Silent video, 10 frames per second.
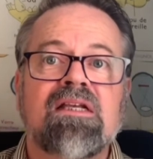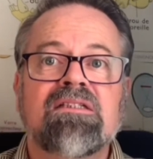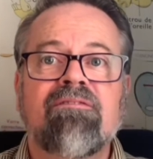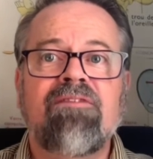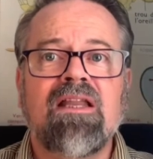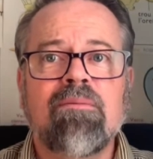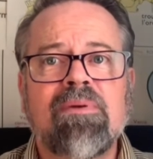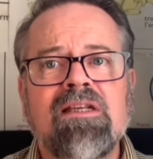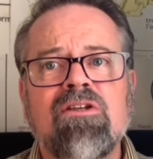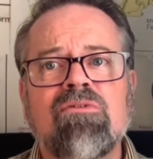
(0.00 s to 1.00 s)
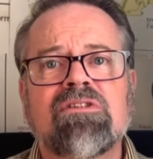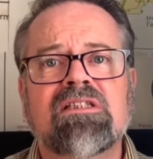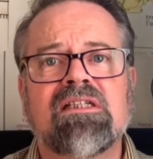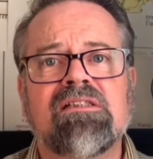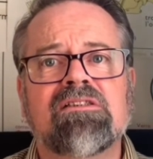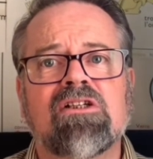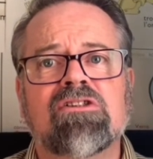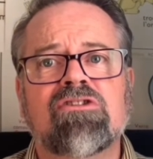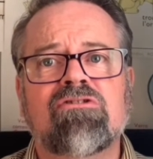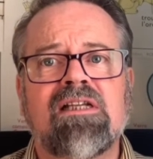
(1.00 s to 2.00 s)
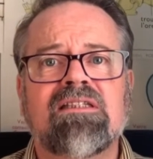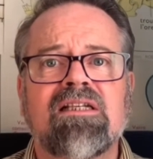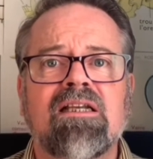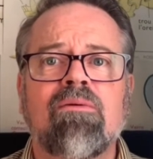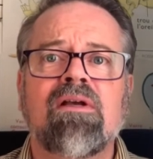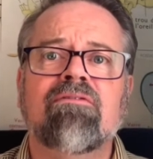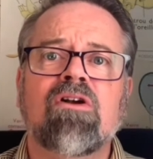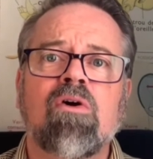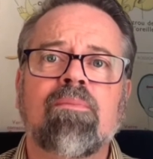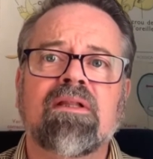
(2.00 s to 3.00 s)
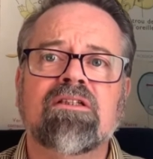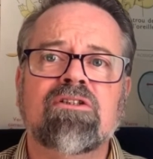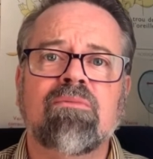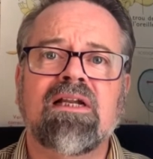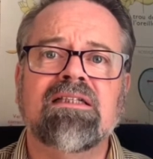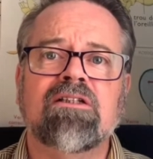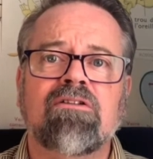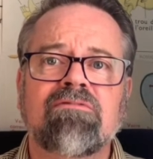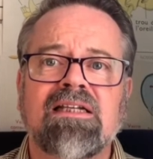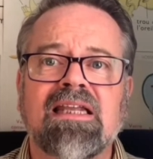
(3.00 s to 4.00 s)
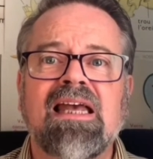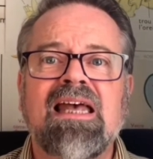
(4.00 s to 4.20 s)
Developing new skills or strengthening a way of coping that someone has already